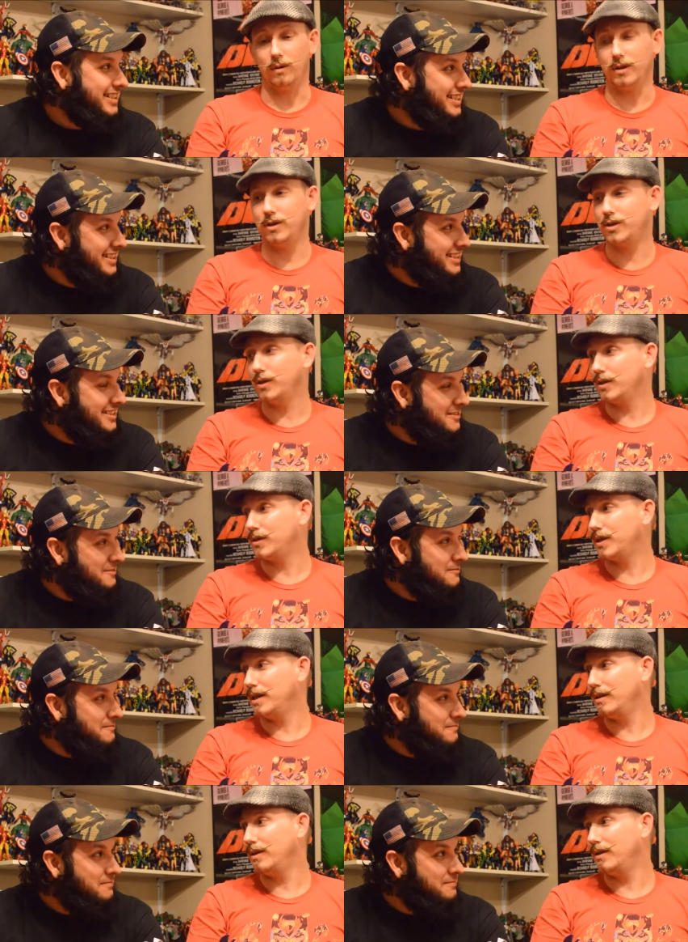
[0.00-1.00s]
Speaker 1: you should have
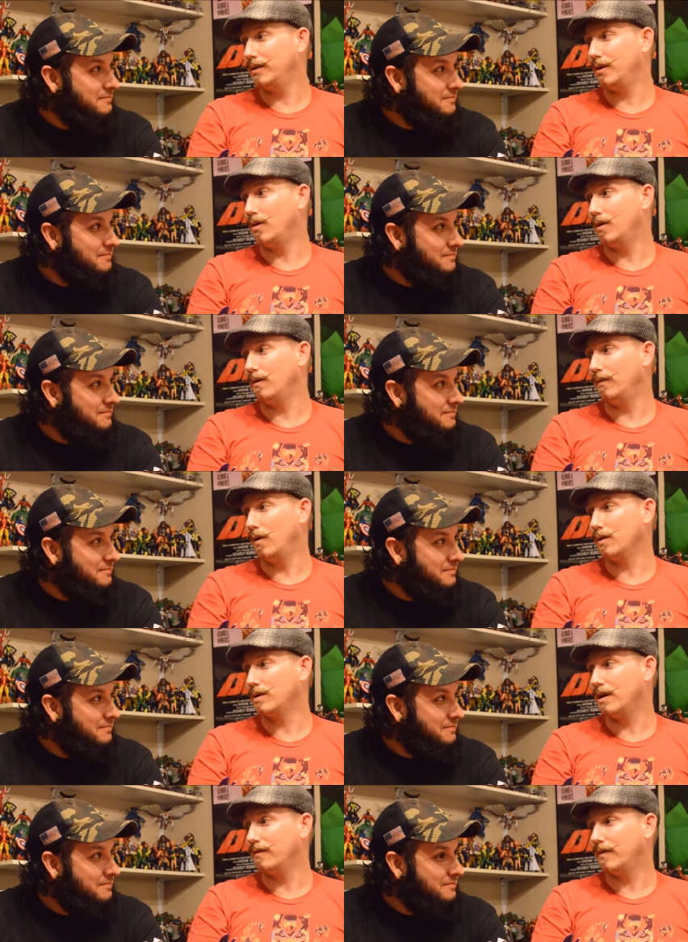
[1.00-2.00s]
seen the, the whole
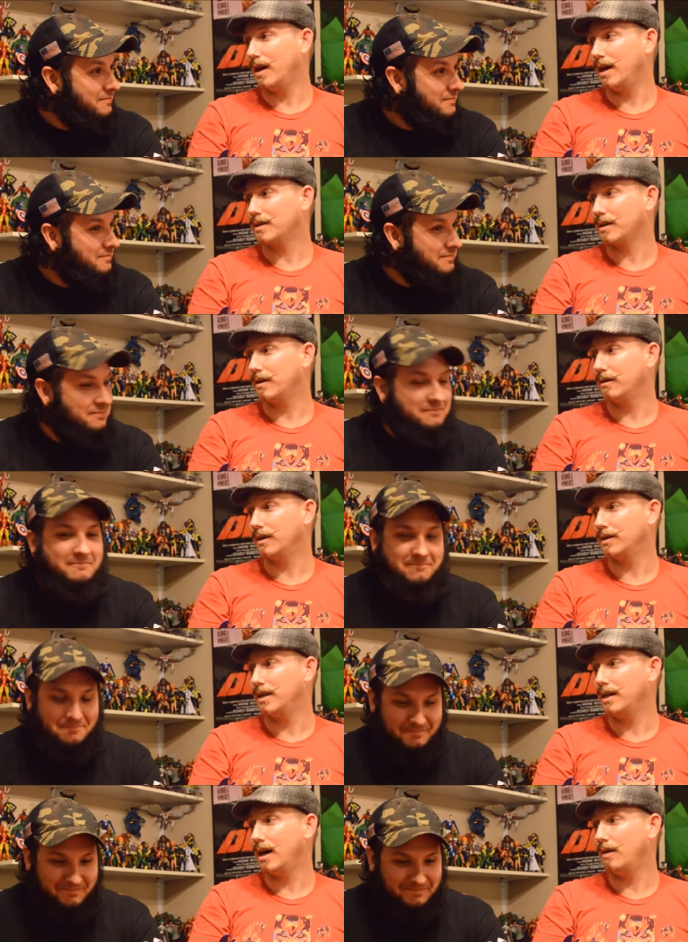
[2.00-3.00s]
Voltron fiasco because
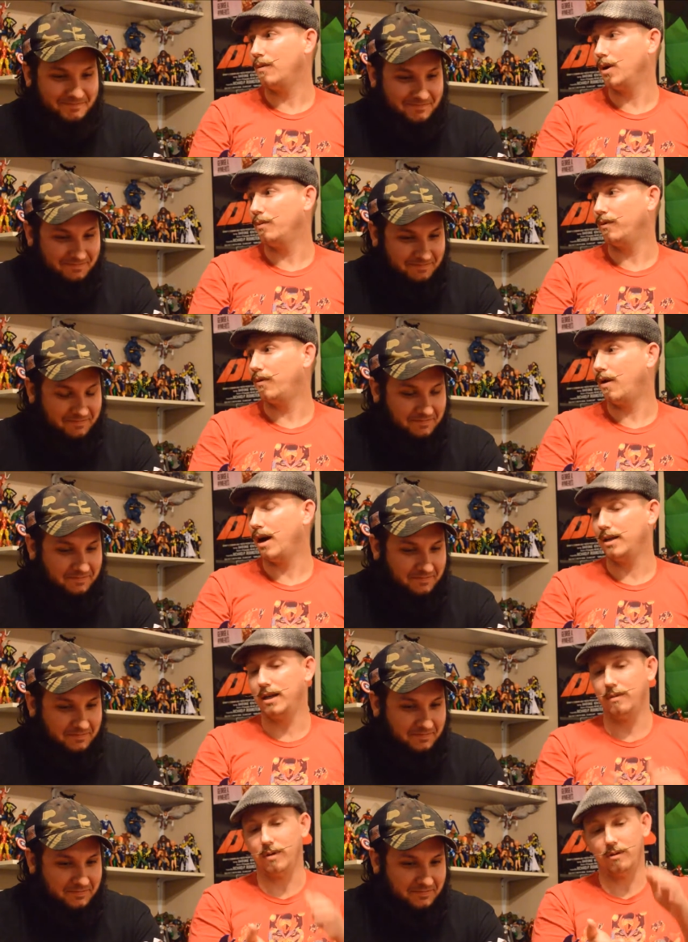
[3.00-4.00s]
he got one before I
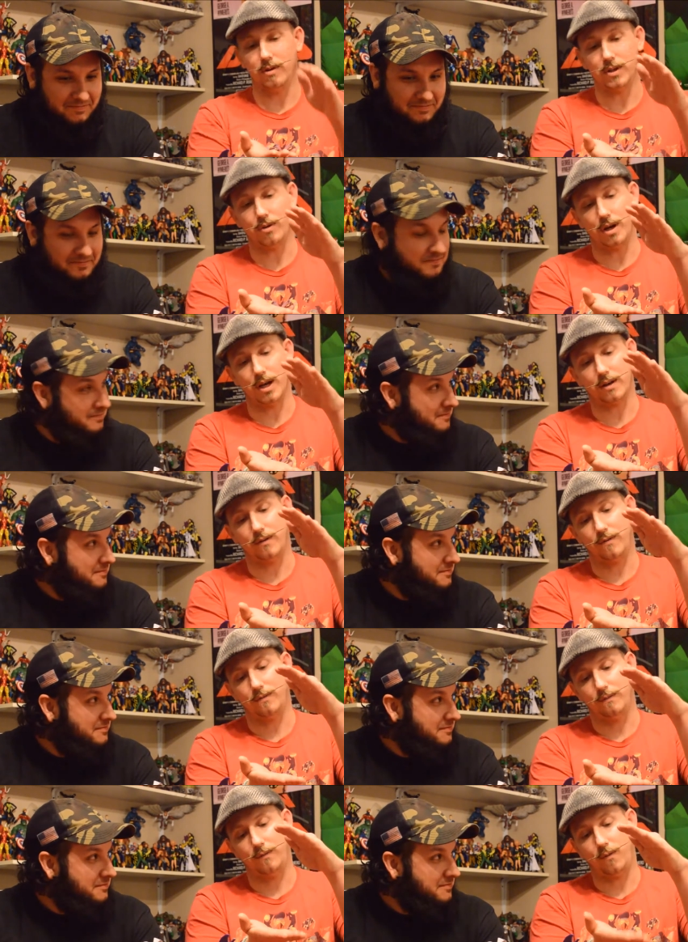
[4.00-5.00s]
did, but it was only like a
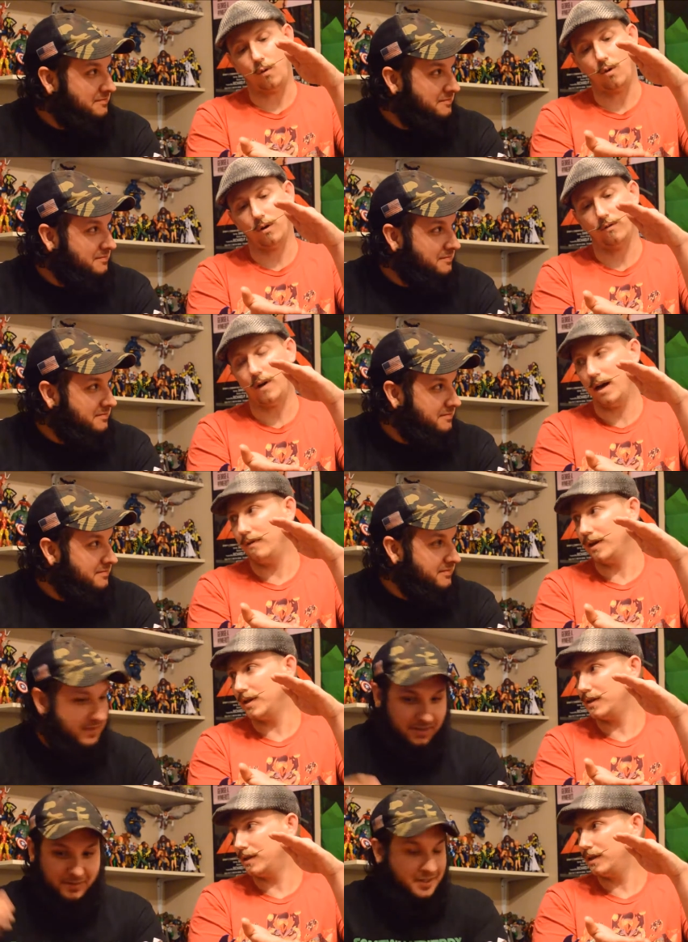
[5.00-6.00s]
four or five
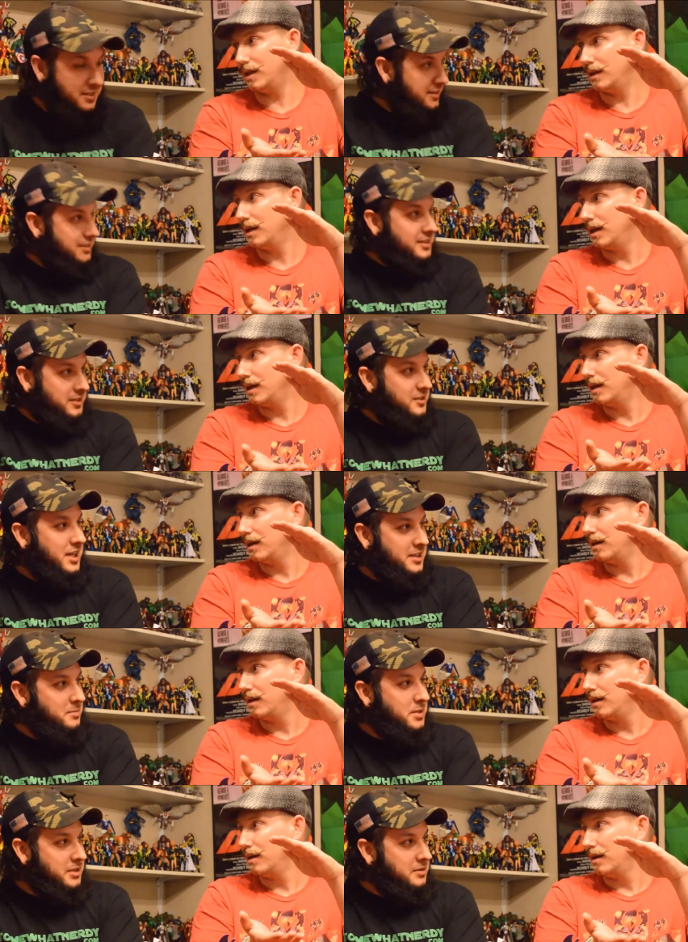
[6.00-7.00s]
inch. You got the
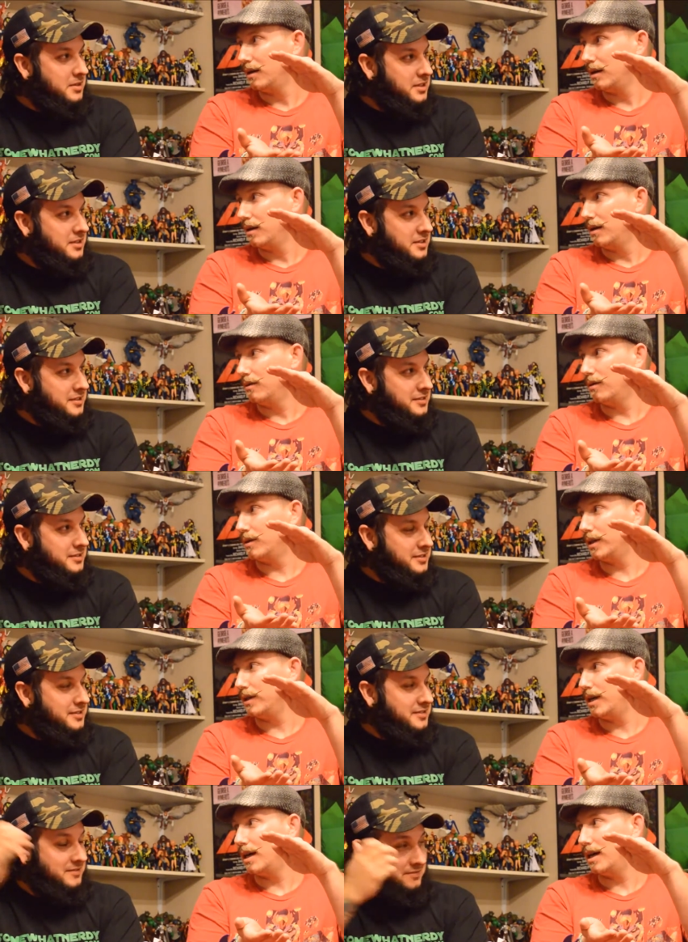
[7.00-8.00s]
big one, huh? Well,
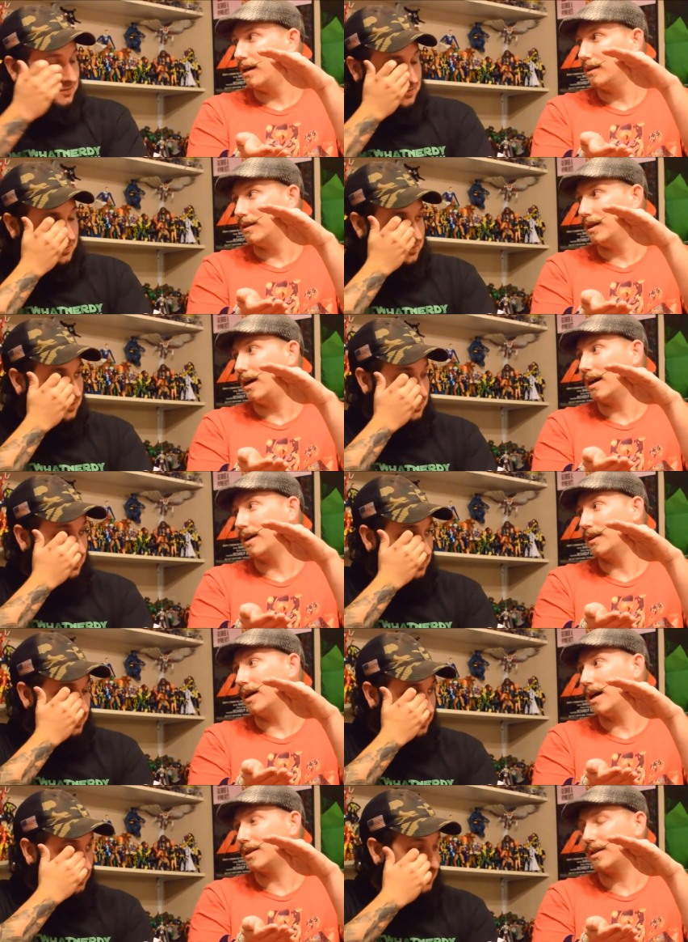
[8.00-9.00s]
yeah, I got the
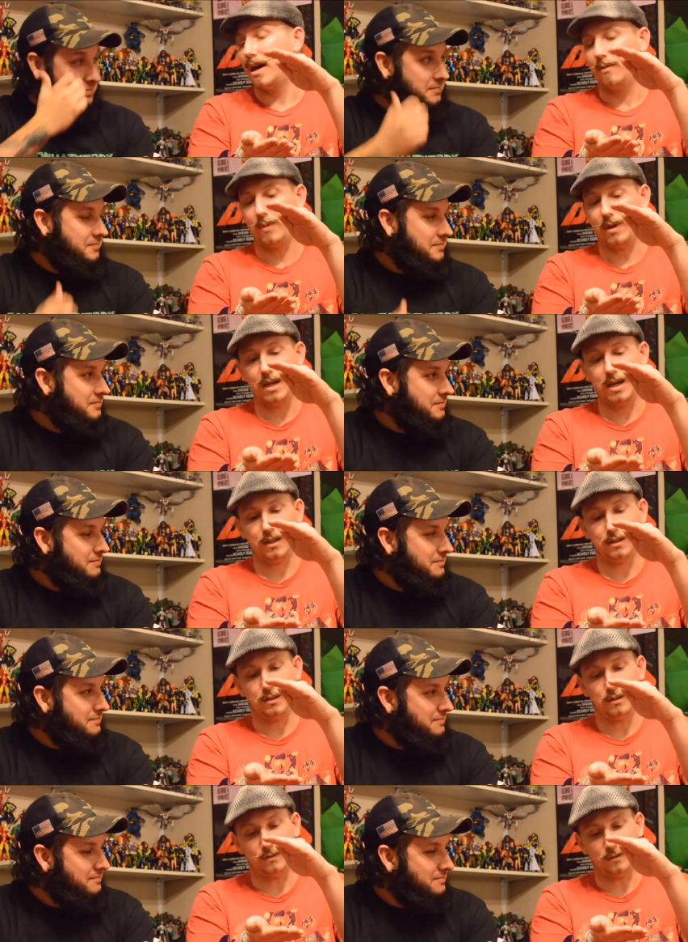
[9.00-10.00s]
last lap, but he had a
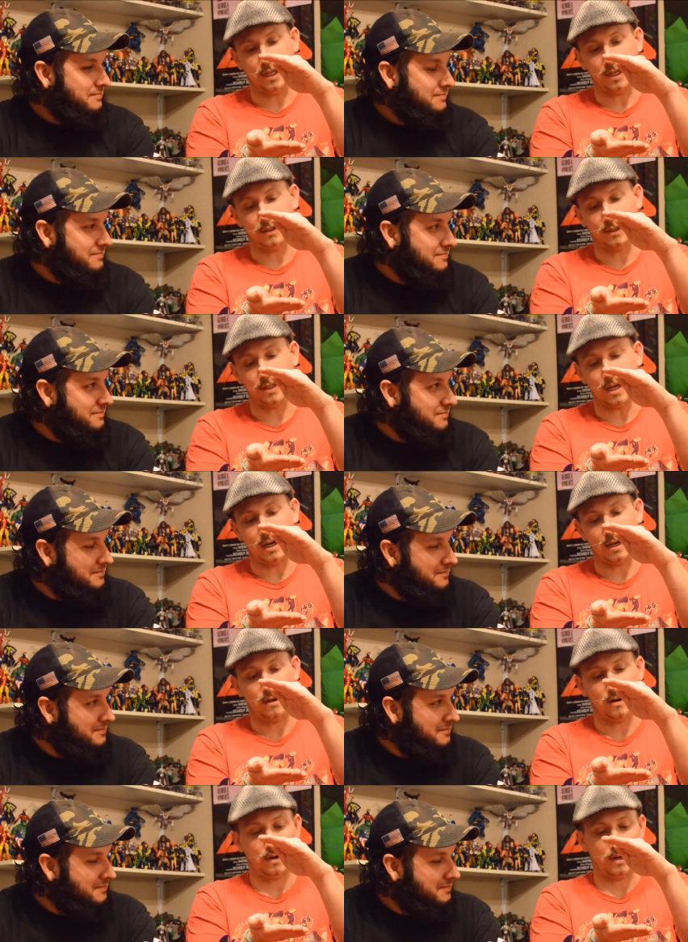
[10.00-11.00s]
little like a little die
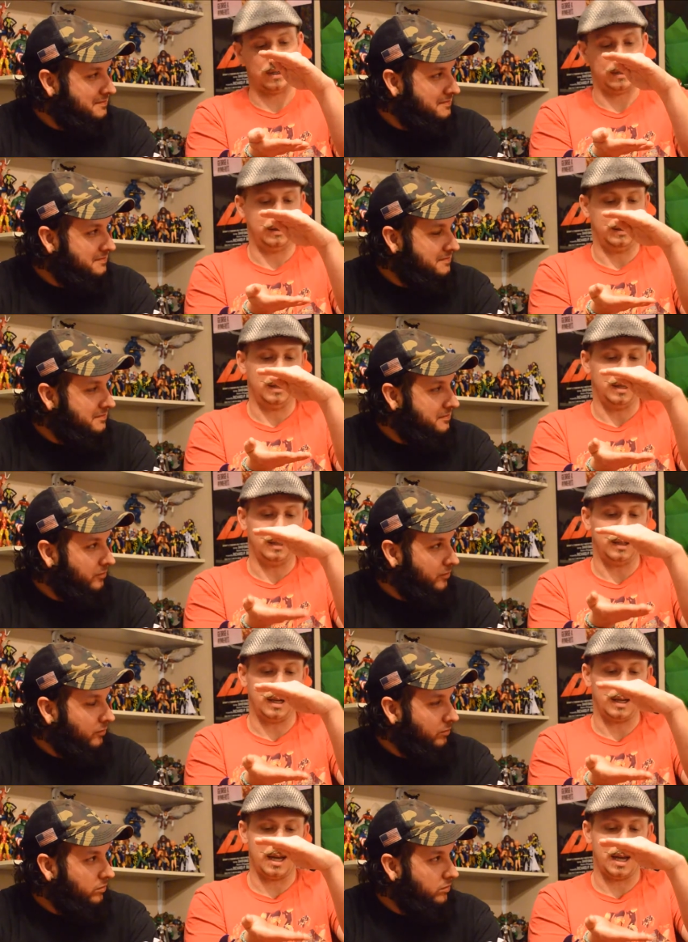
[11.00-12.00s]
hard
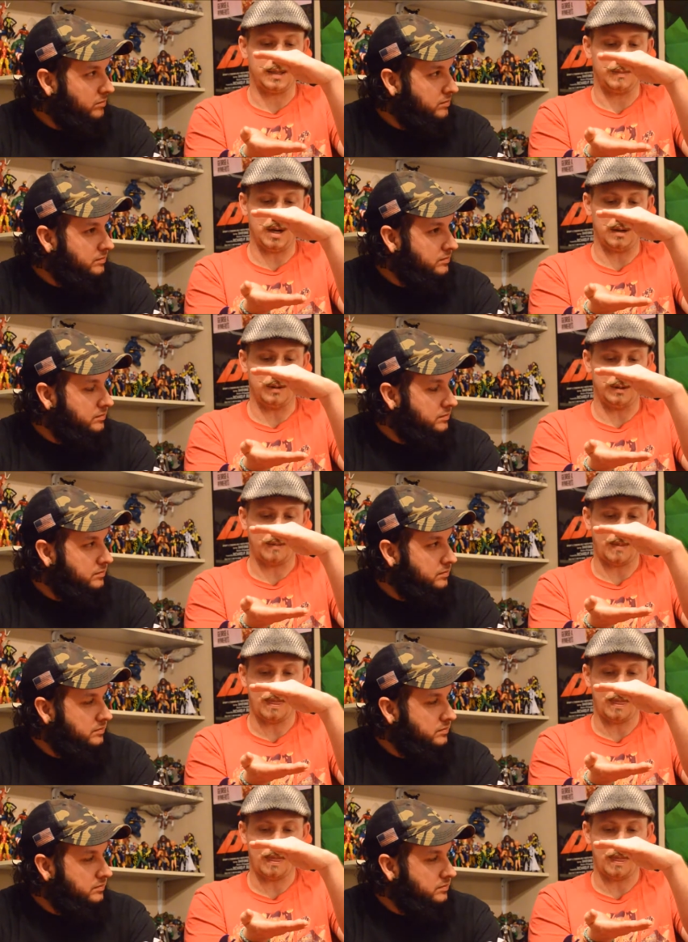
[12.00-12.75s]
diecast metal one,